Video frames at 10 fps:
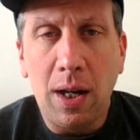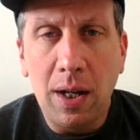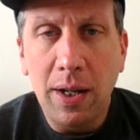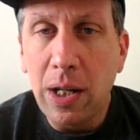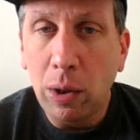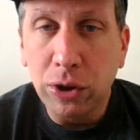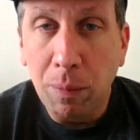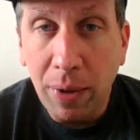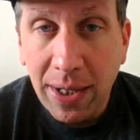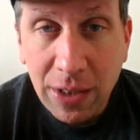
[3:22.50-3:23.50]
He also
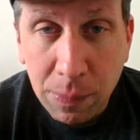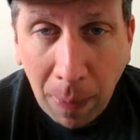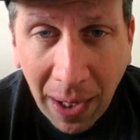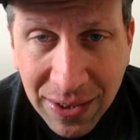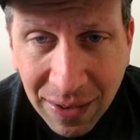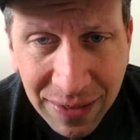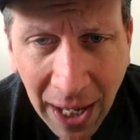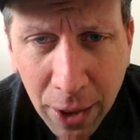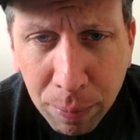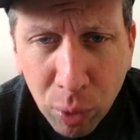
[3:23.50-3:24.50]
brings his positive
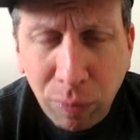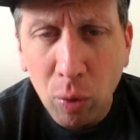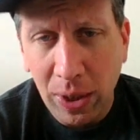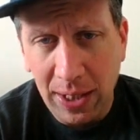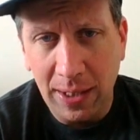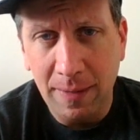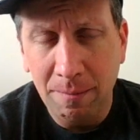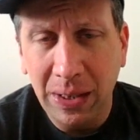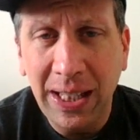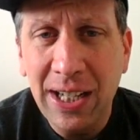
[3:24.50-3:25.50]
10 approval rating.
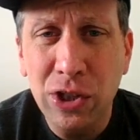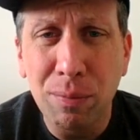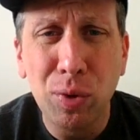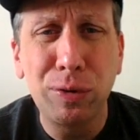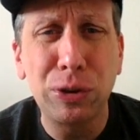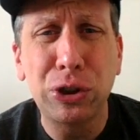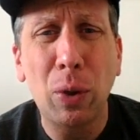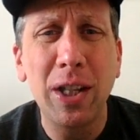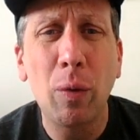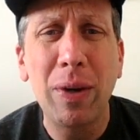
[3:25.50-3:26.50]
The latest approvals
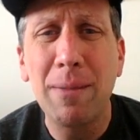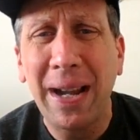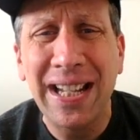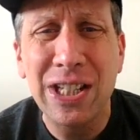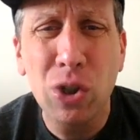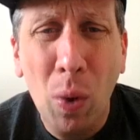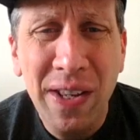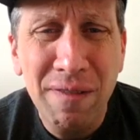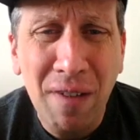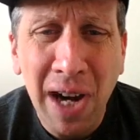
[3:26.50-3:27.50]
show Hillary at minus
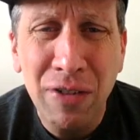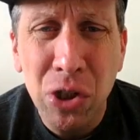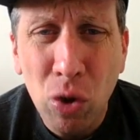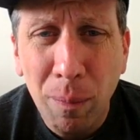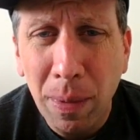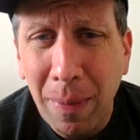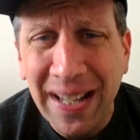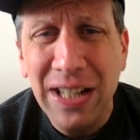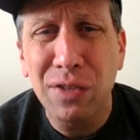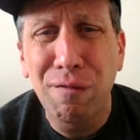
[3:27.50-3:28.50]
25 and Trump at
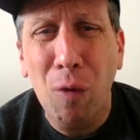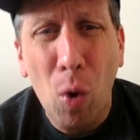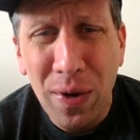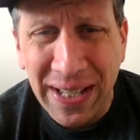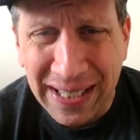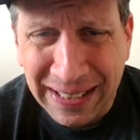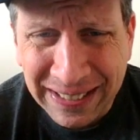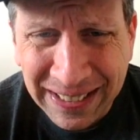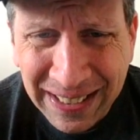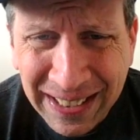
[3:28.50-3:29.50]
minus 40.
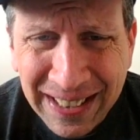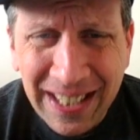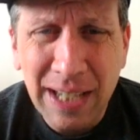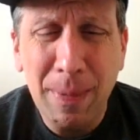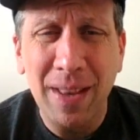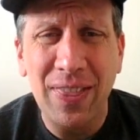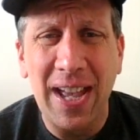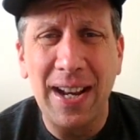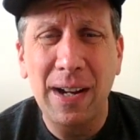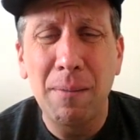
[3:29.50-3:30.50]
Think about
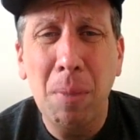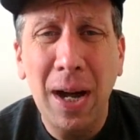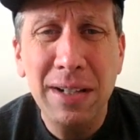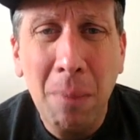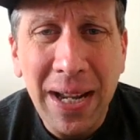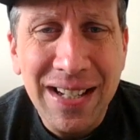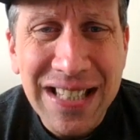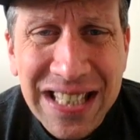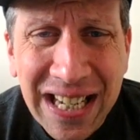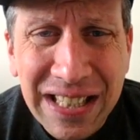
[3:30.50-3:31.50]
that. A combined
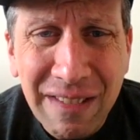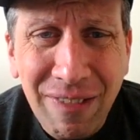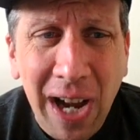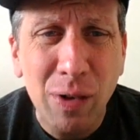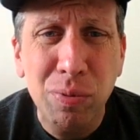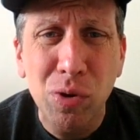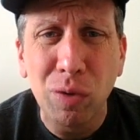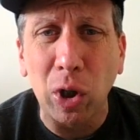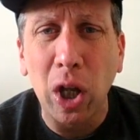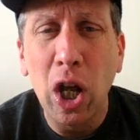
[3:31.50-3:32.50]
minus 65
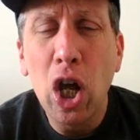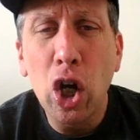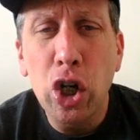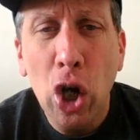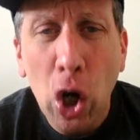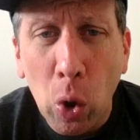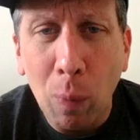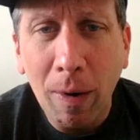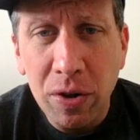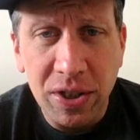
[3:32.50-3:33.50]
approval. No
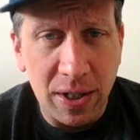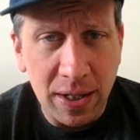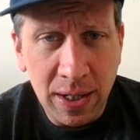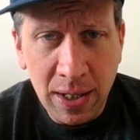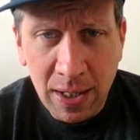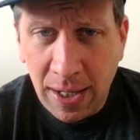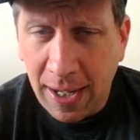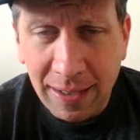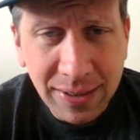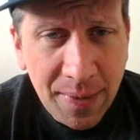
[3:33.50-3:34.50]
person,
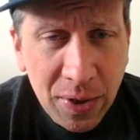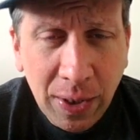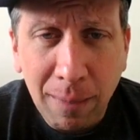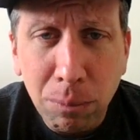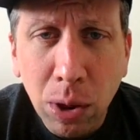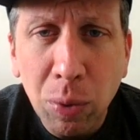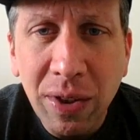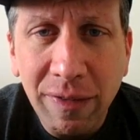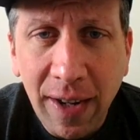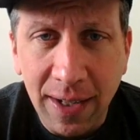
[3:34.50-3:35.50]
and I'll say this till I'm blue in
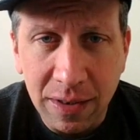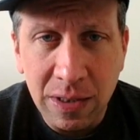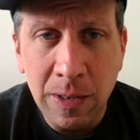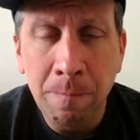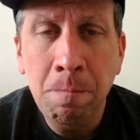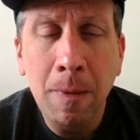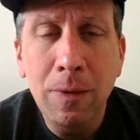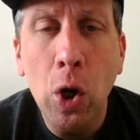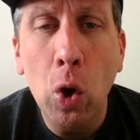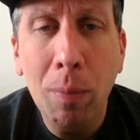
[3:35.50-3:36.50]
the face,
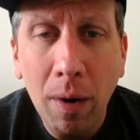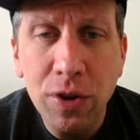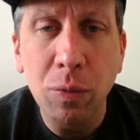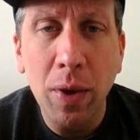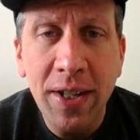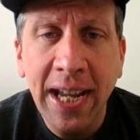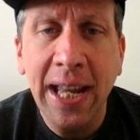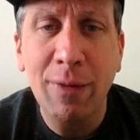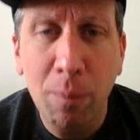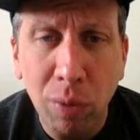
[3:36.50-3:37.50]
no person with a
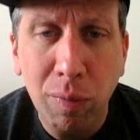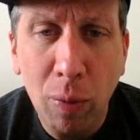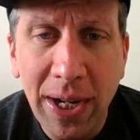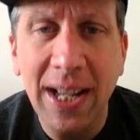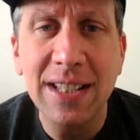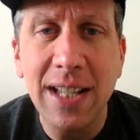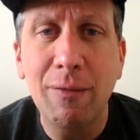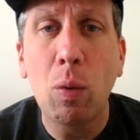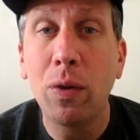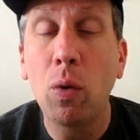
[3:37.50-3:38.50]
negative approval rating has
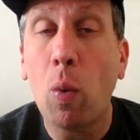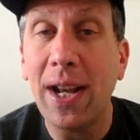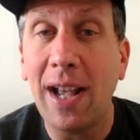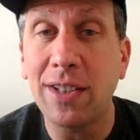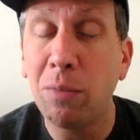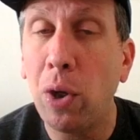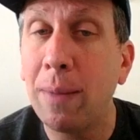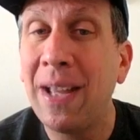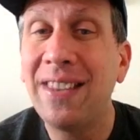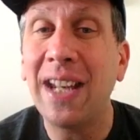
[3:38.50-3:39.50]
ever won the White House. I'm
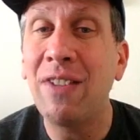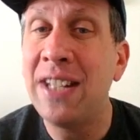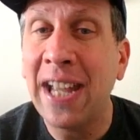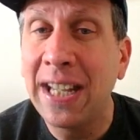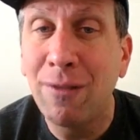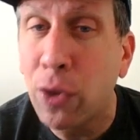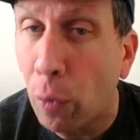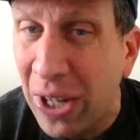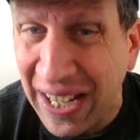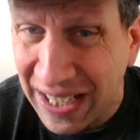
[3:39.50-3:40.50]
talking not even negative
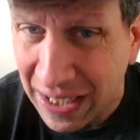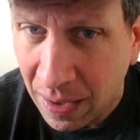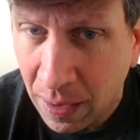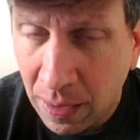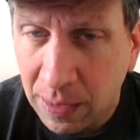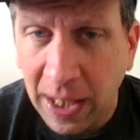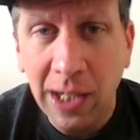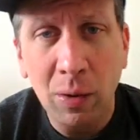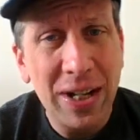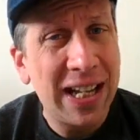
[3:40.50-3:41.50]
3, let
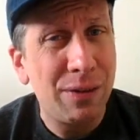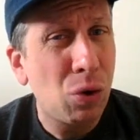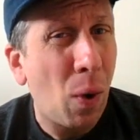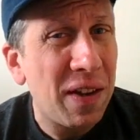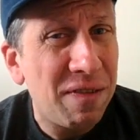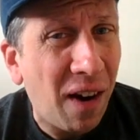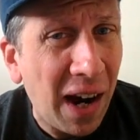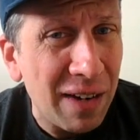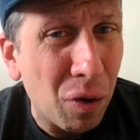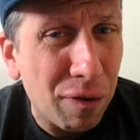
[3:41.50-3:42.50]
alone negative
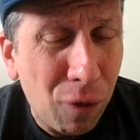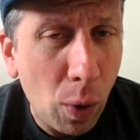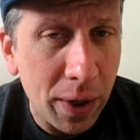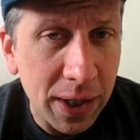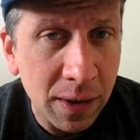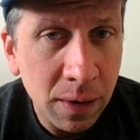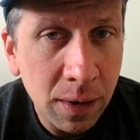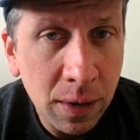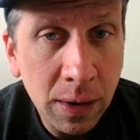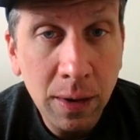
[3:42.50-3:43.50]
25 or 40.
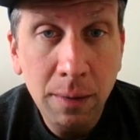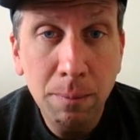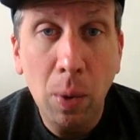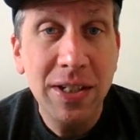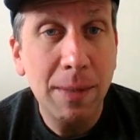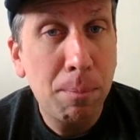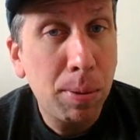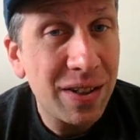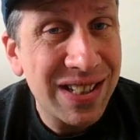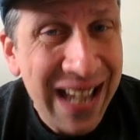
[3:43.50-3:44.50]
Bernie's at
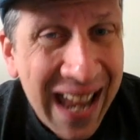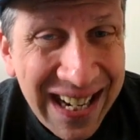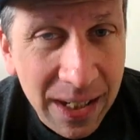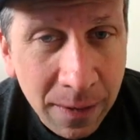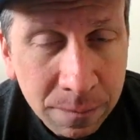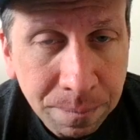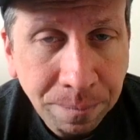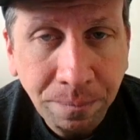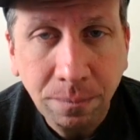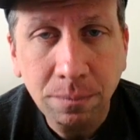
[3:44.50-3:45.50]
plus 10.
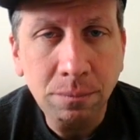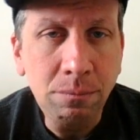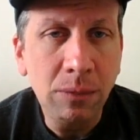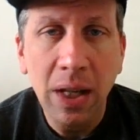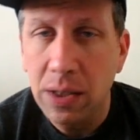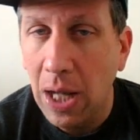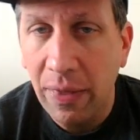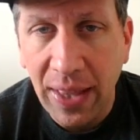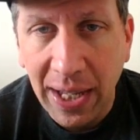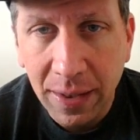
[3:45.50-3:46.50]
He's
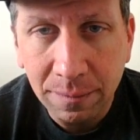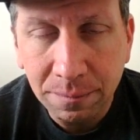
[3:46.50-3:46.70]
got that.